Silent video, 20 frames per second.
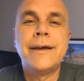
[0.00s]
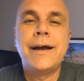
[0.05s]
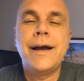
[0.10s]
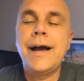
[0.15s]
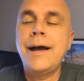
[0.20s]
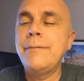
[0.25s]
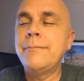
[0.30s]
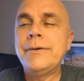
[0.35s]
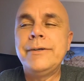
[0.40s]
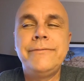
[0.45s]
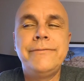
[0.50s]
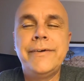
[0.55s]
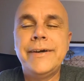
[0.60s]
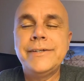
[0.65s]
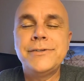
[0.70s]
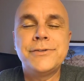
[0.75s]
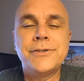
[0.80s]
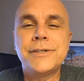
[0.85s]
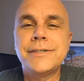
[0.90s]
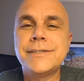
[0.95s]
I'm
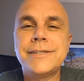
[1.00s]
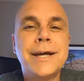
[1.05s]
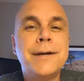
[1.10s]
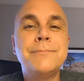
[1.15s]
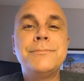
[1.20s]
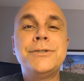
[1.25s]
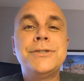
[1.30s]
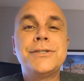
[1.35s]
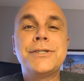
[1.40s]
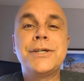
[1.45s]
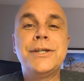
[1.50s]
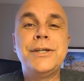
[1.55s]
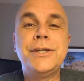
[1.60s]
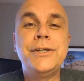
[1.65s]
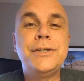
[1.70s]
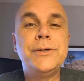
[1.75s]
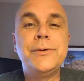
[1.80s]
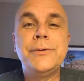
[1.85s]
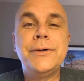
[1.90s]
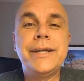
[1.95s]
adventurous. I'm just going to
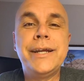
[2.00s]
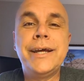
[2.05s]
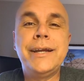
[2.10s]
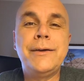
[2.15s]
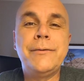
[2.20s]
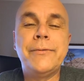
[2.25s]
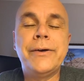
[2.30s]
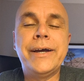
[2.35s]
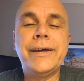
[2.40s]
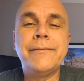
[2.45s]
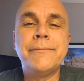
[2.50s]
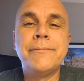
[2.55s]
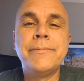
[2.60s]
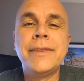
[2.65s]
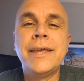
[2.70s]
do it anyway.